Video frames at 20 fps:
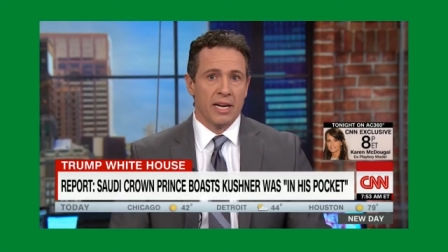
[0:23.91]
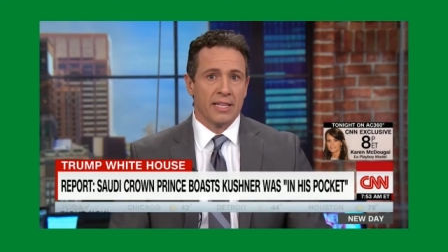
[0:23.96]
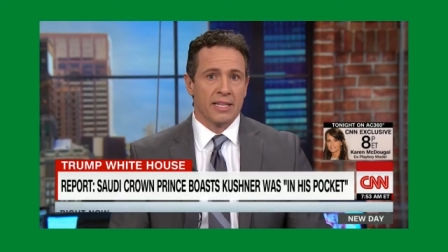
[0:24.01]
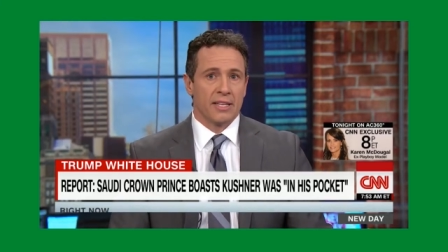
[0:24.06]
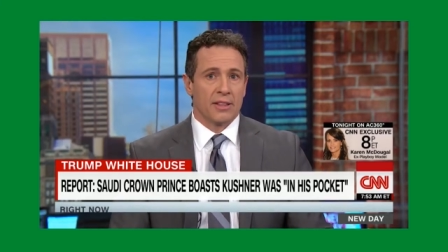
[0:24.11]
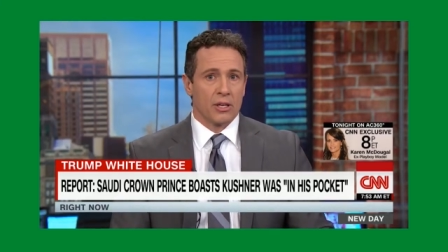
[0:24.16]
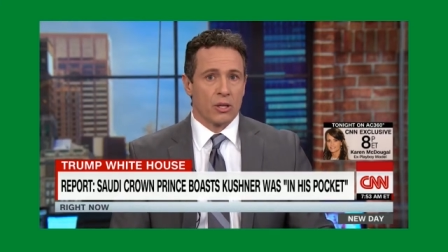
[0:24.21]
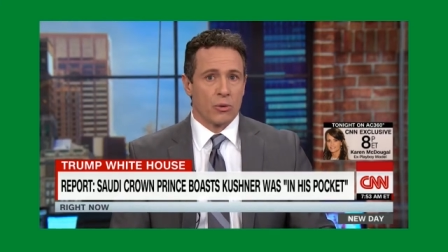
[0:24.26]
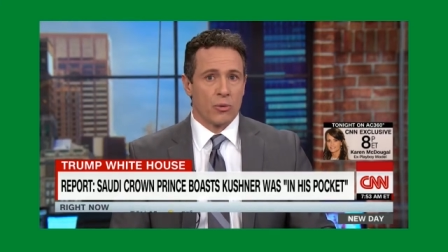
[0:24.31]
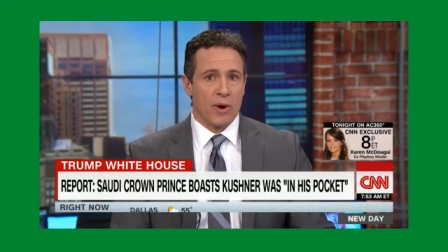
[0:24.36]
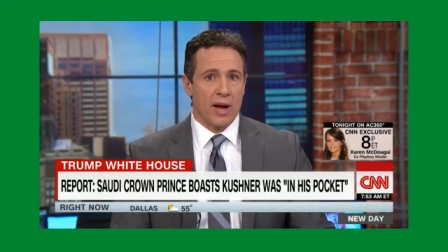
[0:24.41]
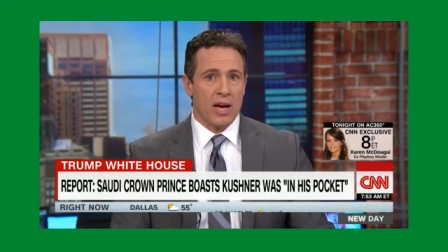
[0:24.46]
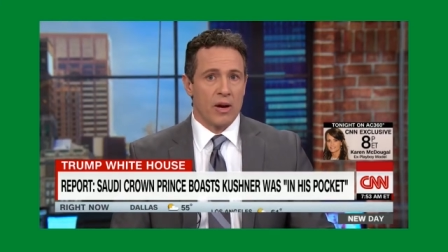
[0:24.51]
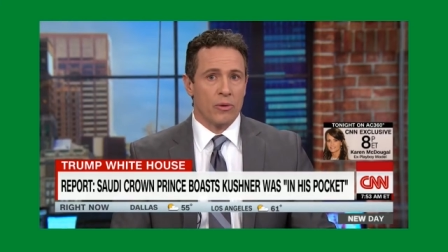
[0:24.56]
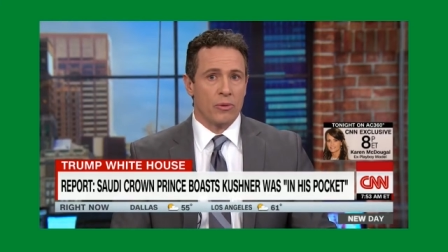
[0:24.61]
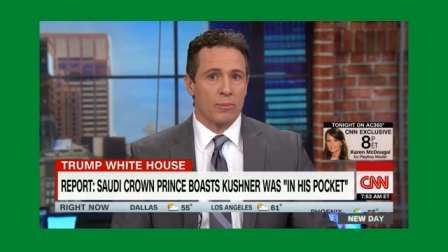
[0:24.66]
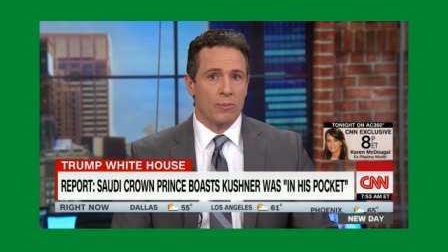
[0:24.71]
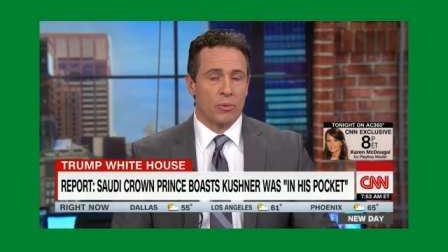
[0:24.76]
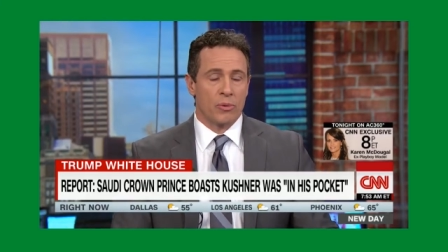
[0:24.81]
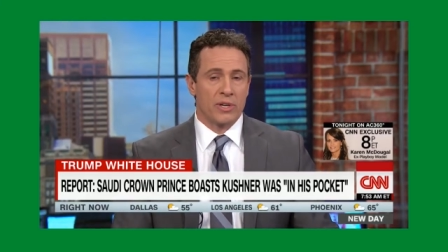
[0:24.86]
that the
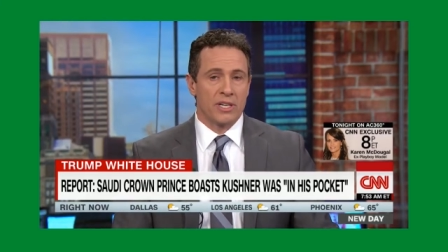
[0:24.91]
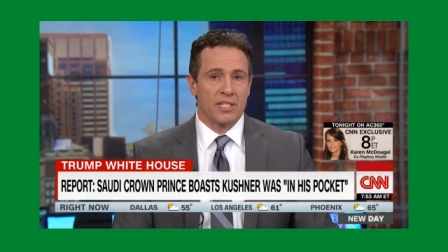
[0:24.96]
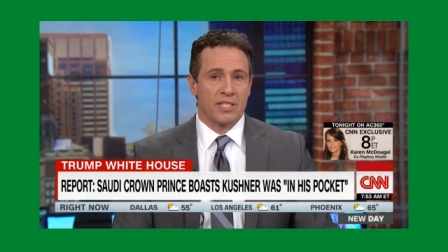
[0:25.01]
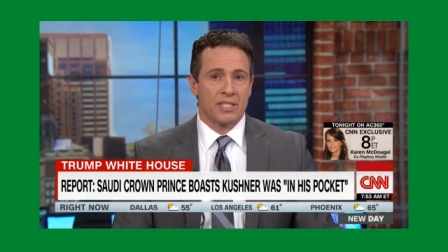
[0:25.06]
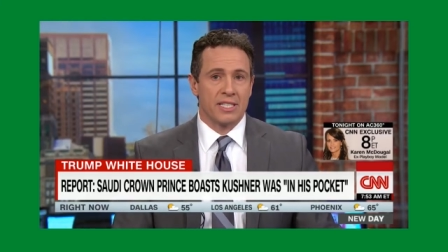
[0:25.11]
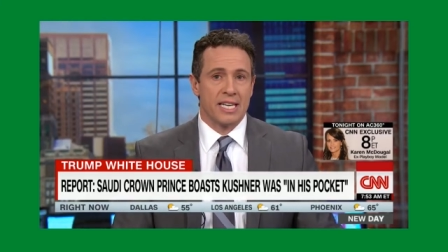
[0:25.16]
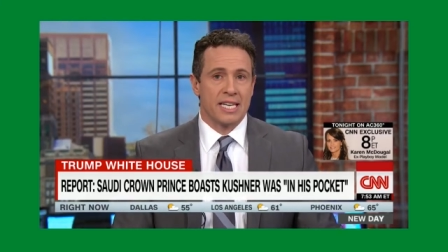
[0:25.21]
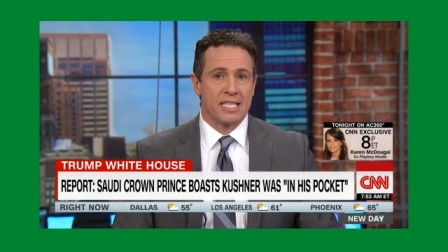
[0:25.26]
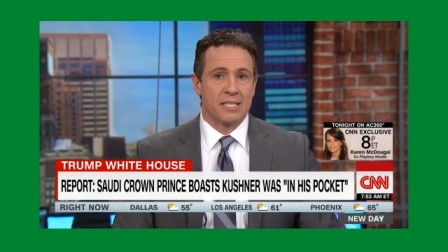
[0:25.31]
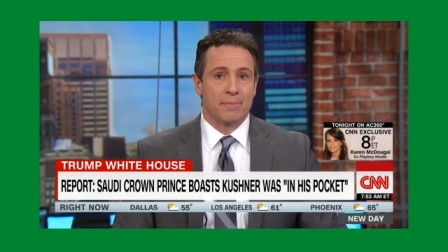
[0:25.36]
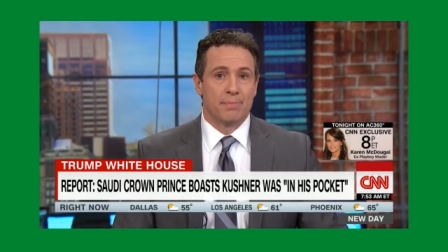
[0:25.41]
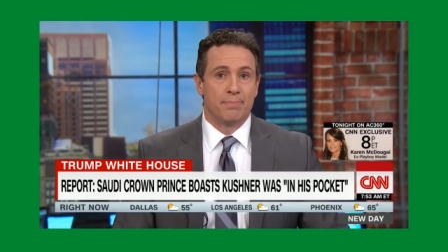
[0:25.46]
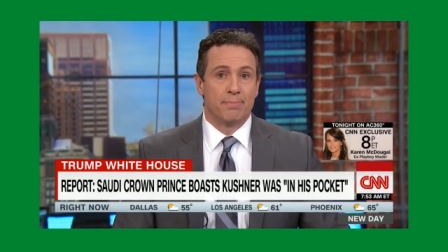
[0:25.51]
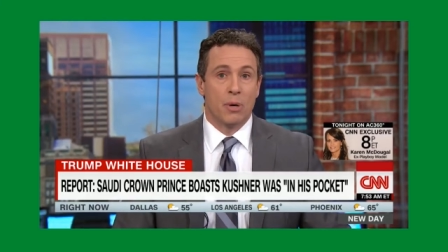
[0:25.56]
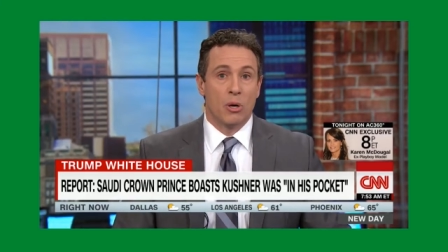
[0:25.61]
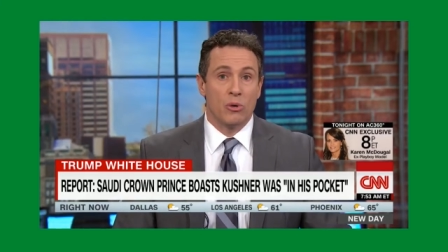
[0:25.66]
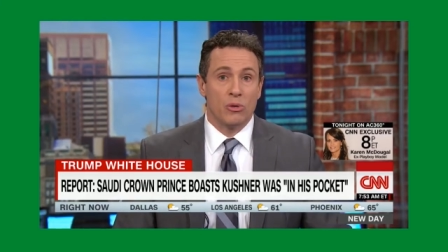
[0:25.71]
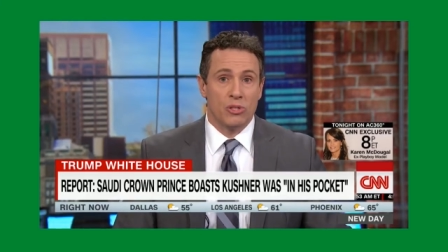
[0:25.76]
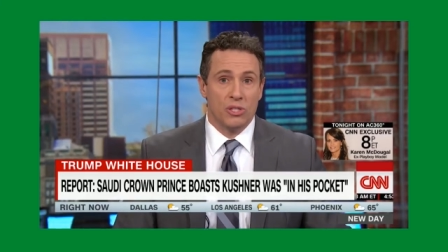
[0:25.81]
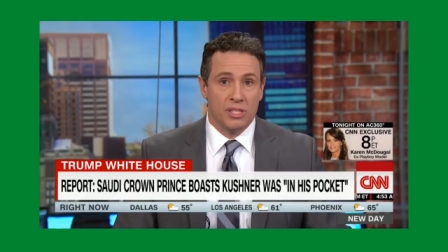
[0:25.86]
crown prince is
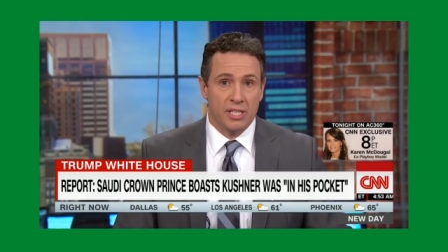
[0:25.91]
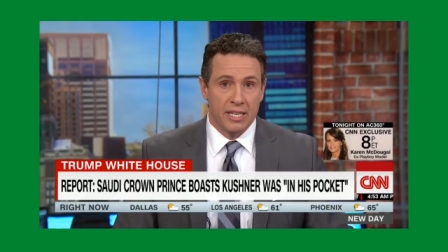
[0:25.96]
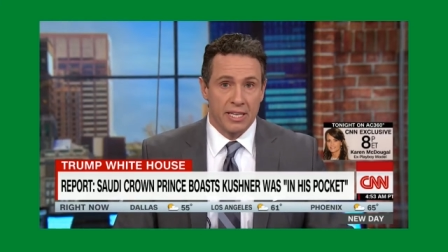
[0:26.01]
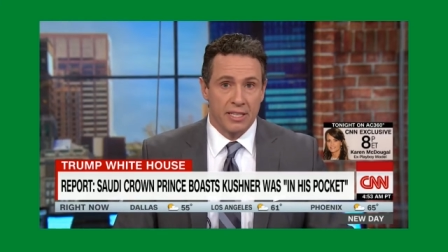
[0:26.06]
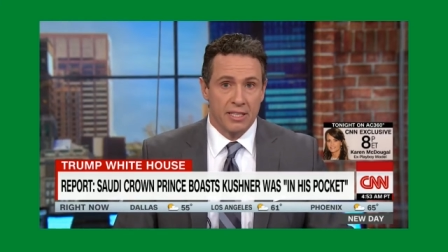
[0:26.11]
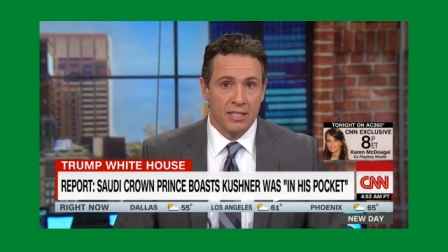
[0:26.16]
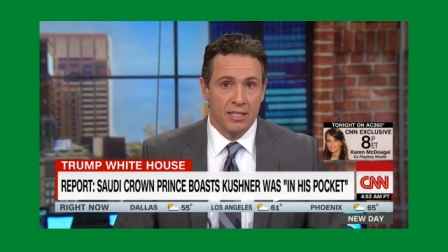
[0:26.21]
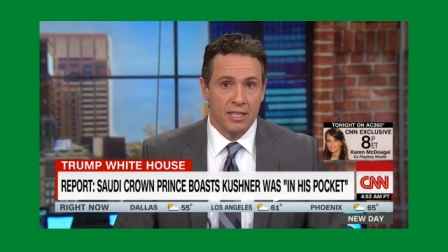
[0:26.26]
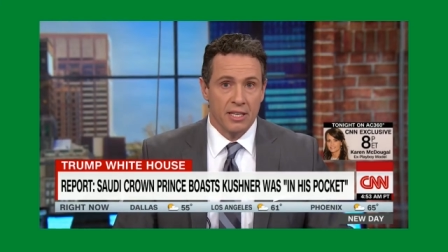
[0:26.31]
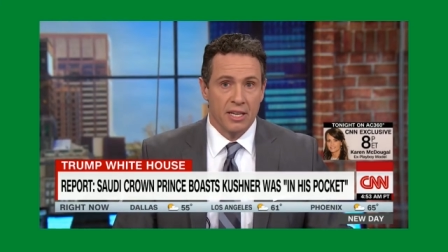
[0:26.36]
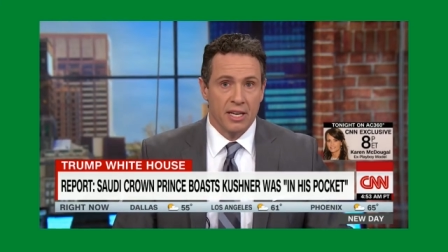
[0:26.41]
boasting